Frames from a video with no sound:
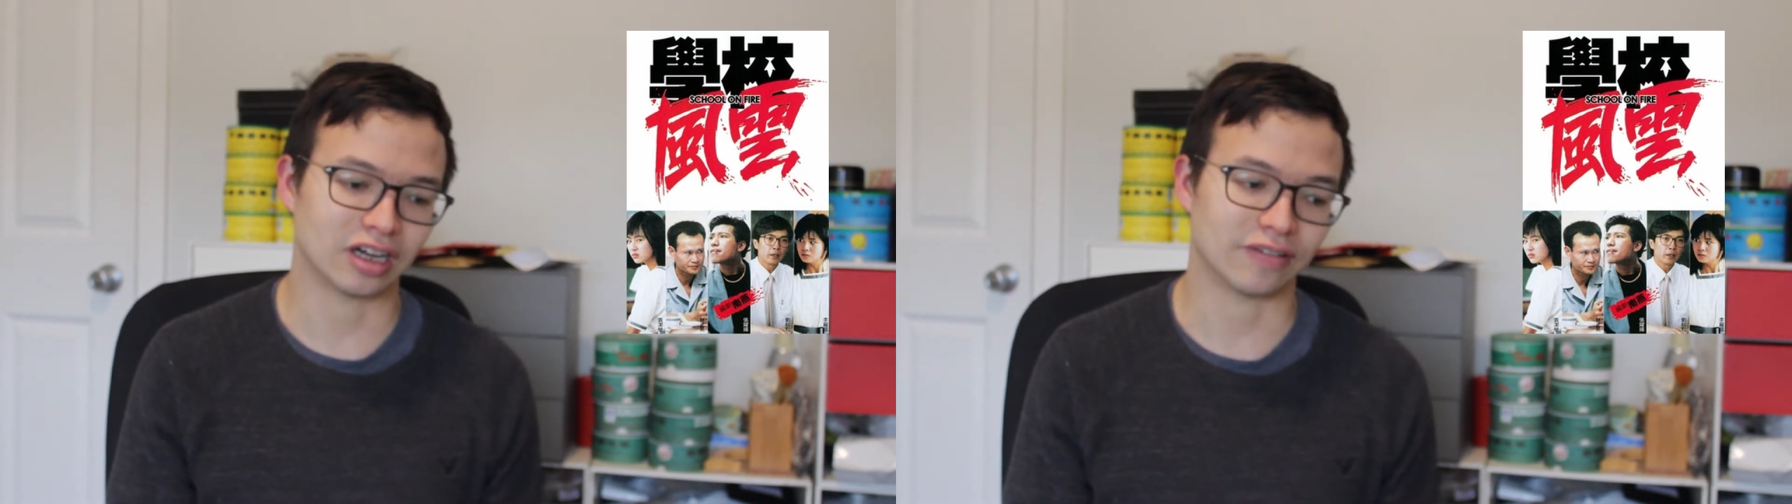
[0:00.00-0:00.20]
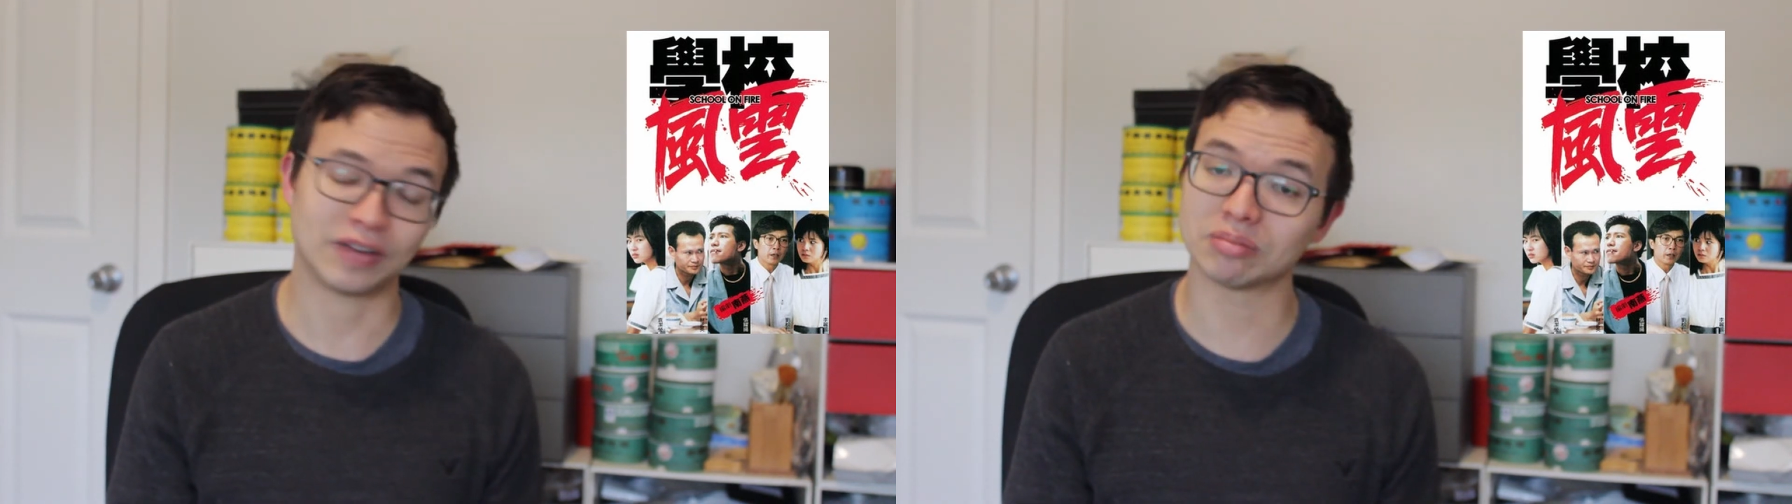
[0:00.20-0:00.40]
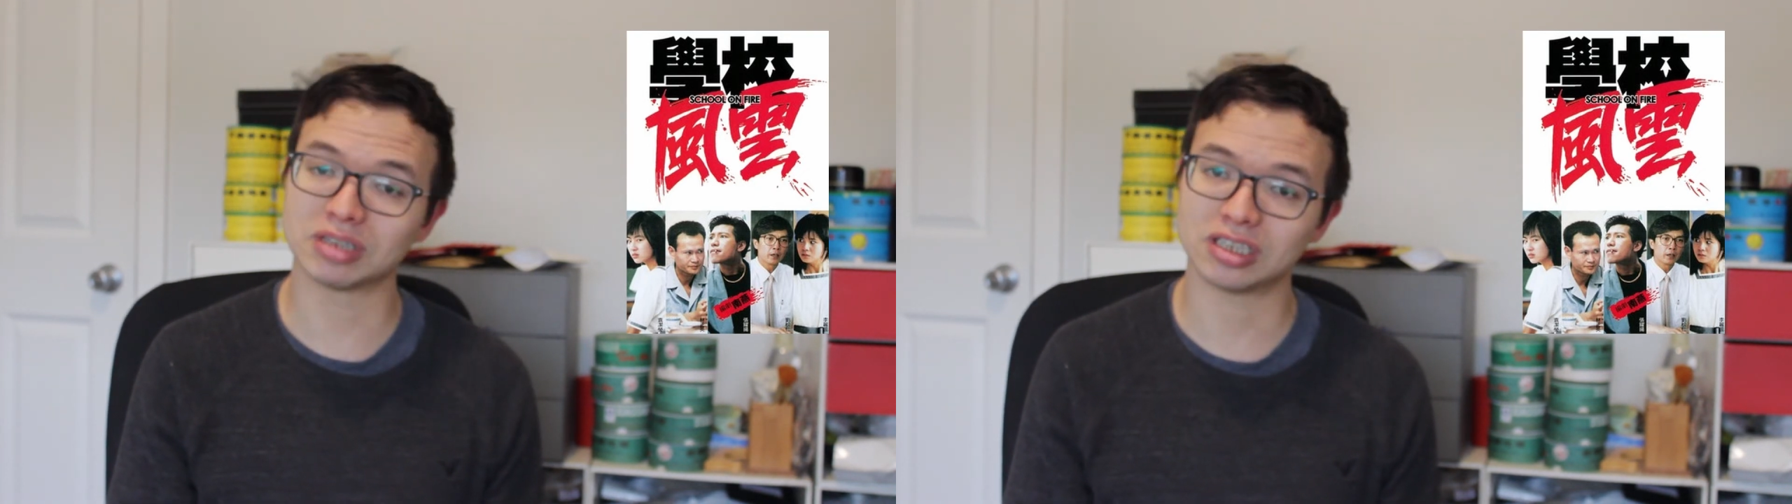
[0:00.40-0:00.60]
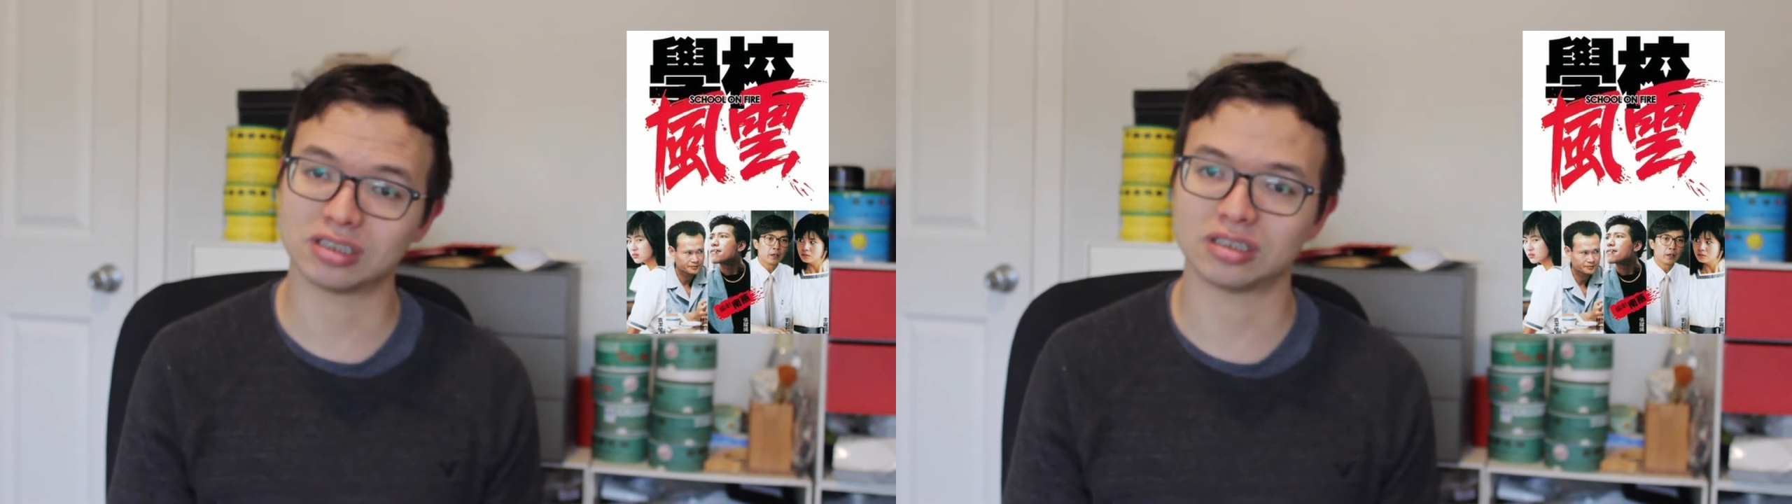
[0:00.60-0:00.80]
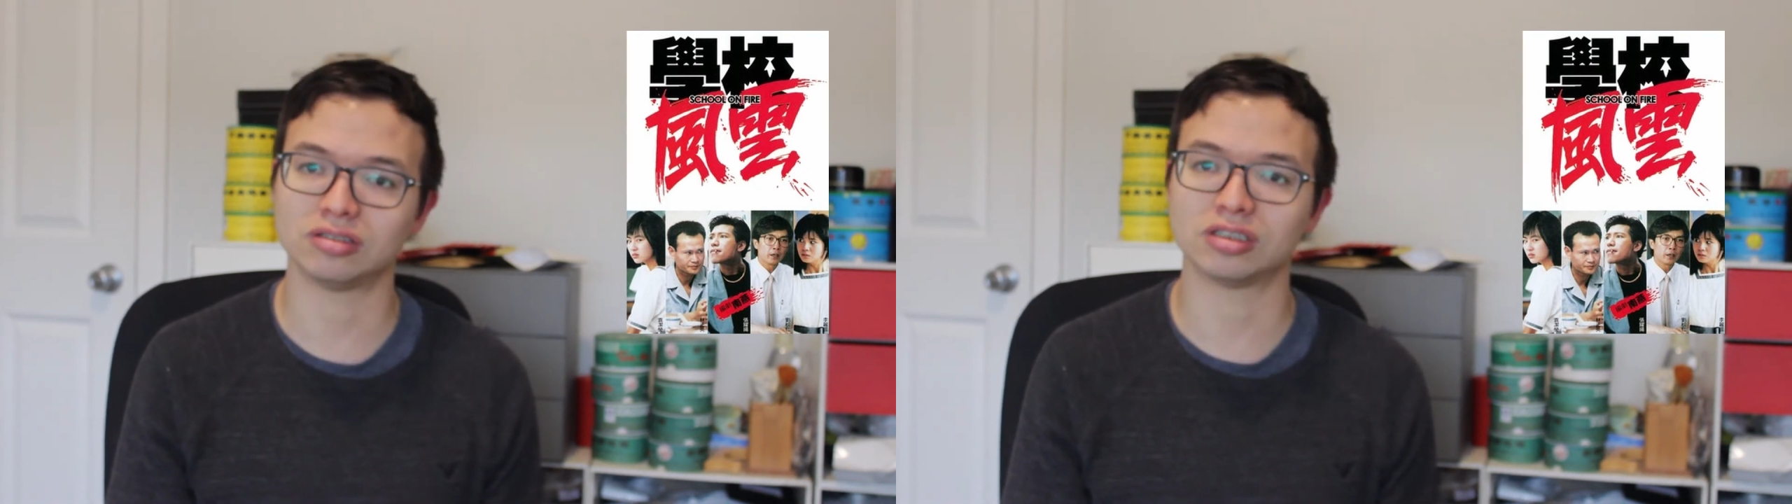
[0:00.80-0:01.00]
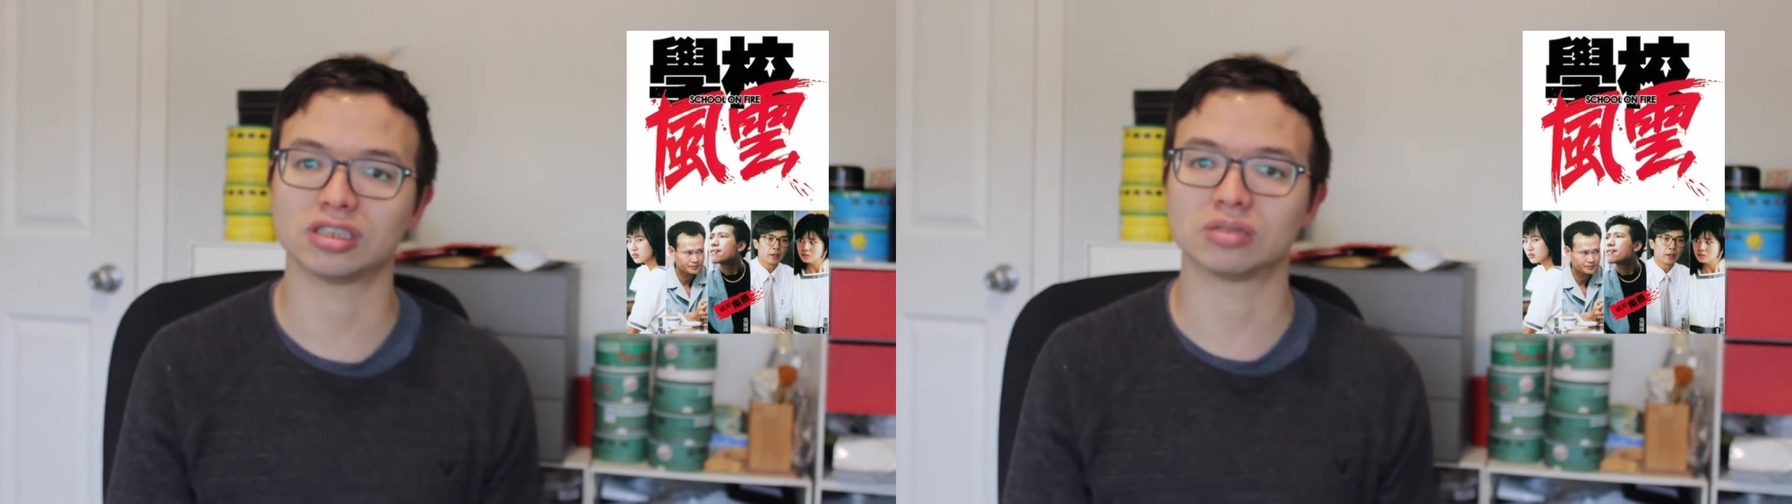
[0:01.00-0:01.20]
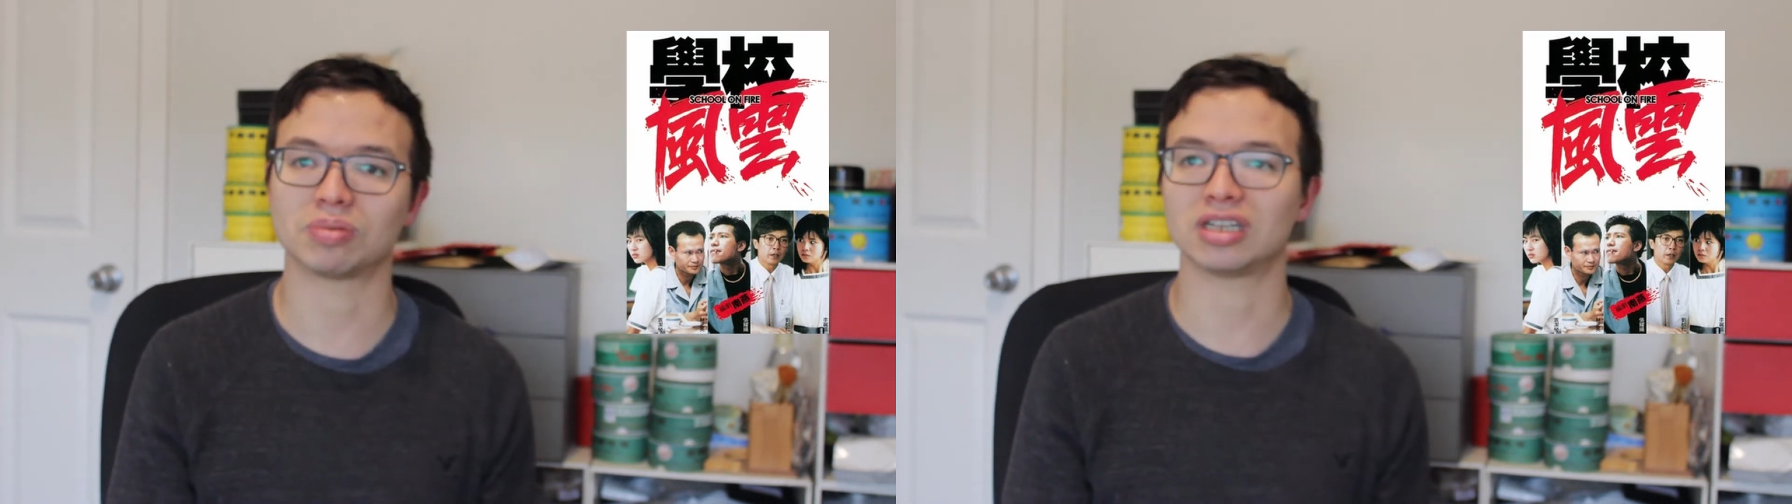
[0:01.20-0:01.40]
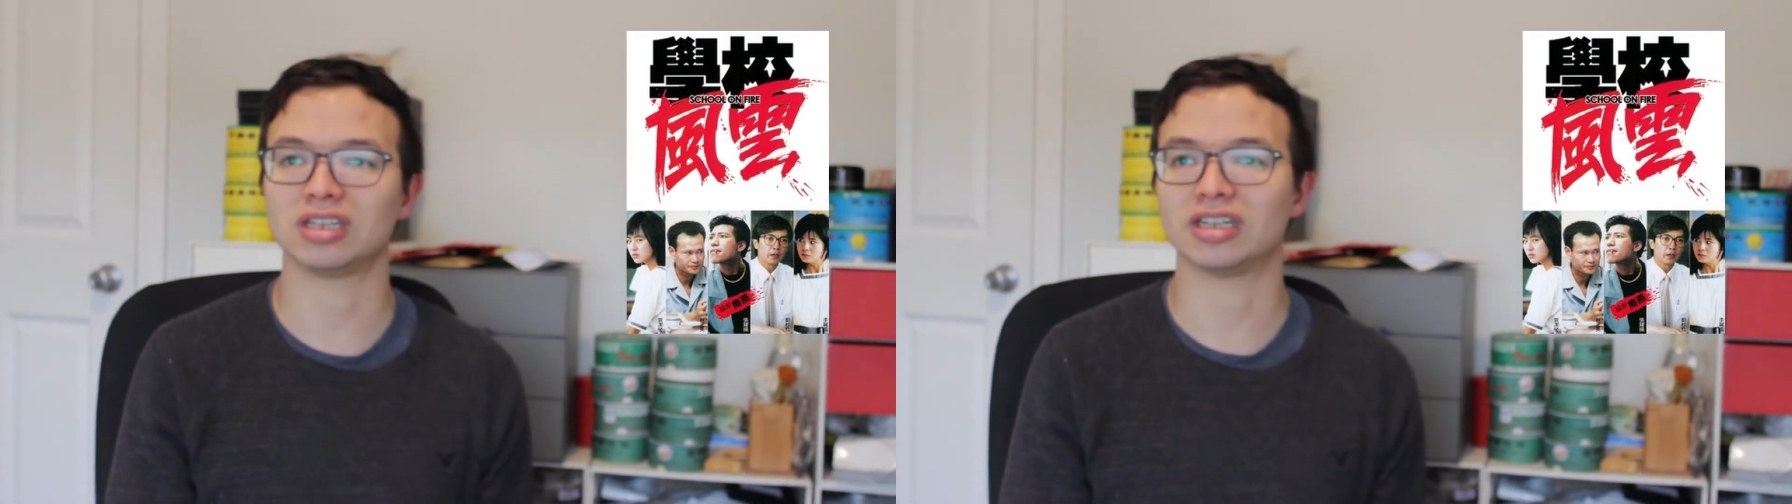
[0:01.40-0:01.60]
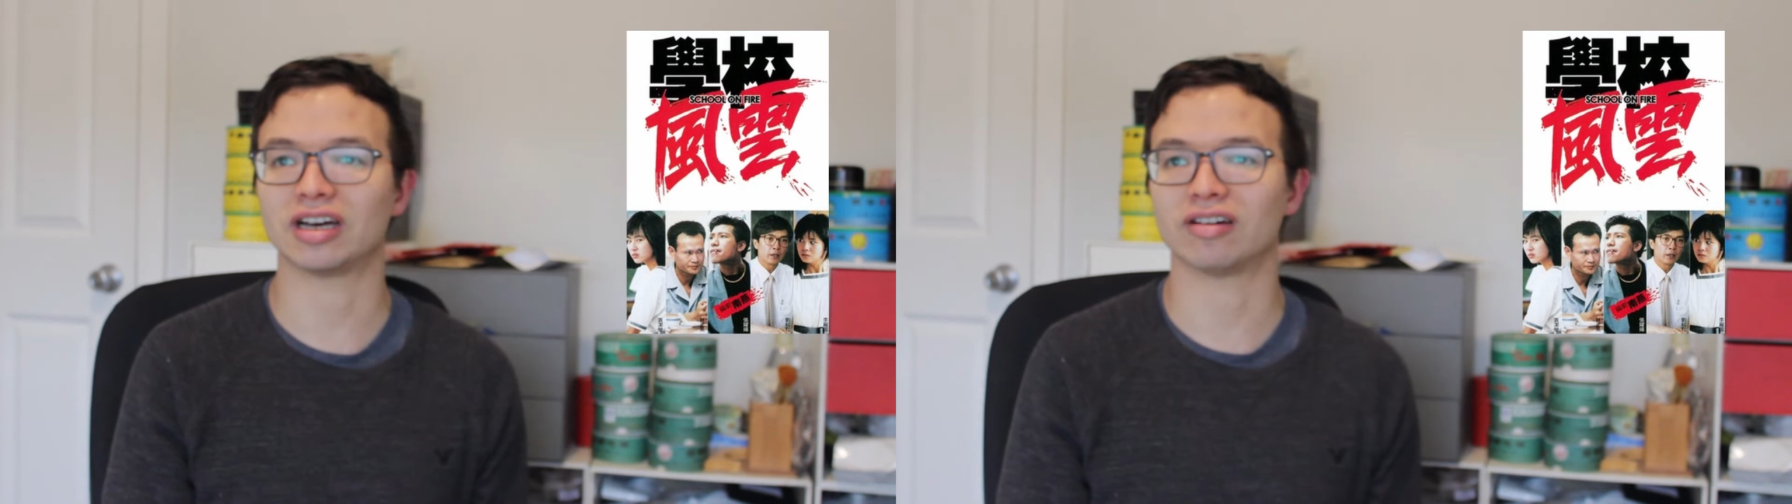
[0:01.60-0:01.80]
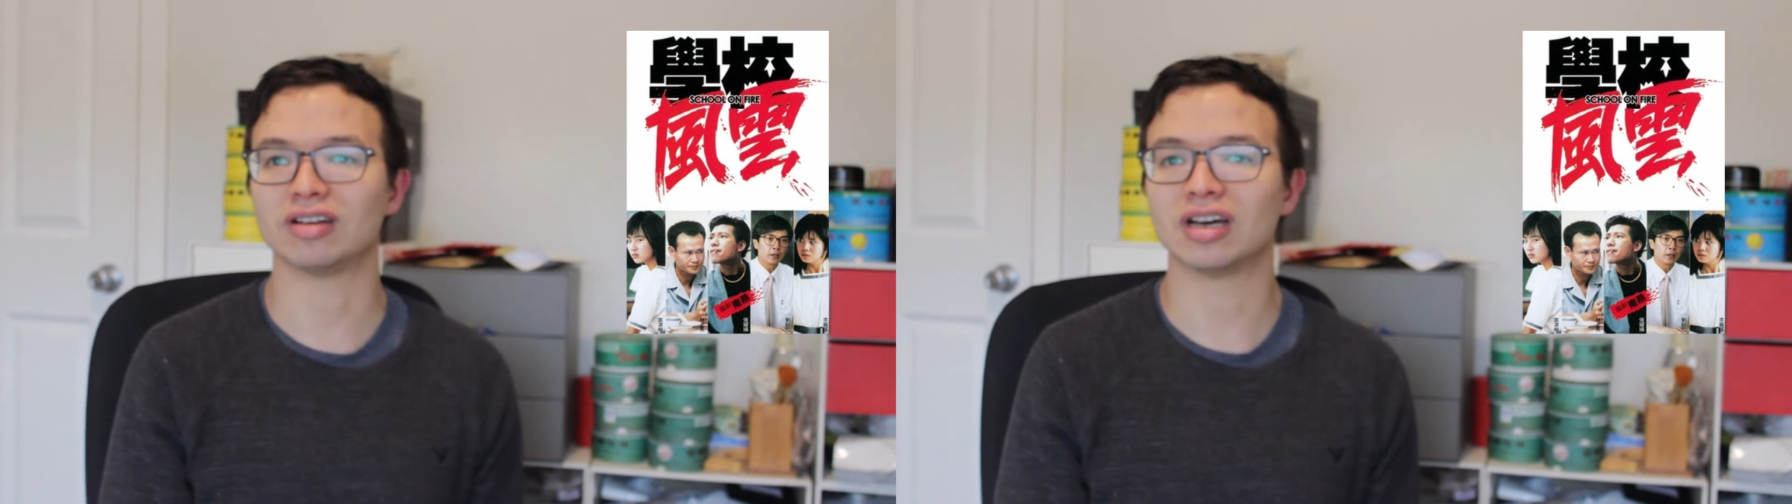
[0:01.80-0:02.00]
family institutions breaking
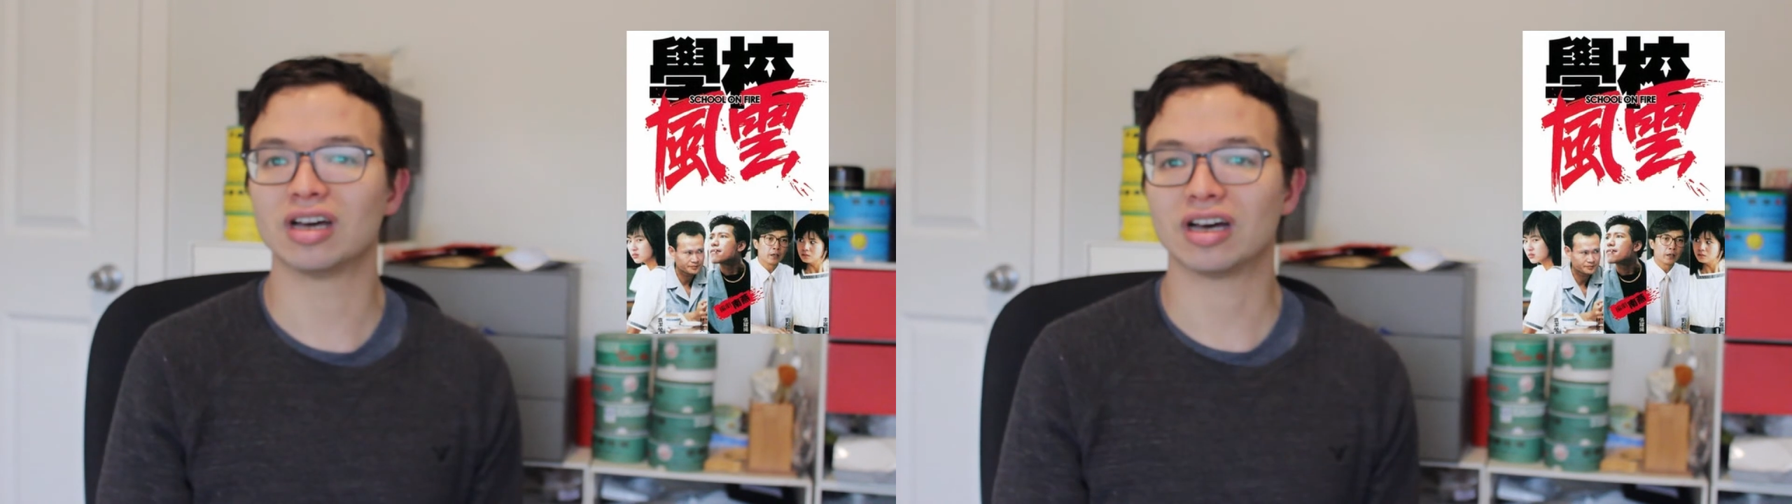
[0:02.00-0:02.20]
down.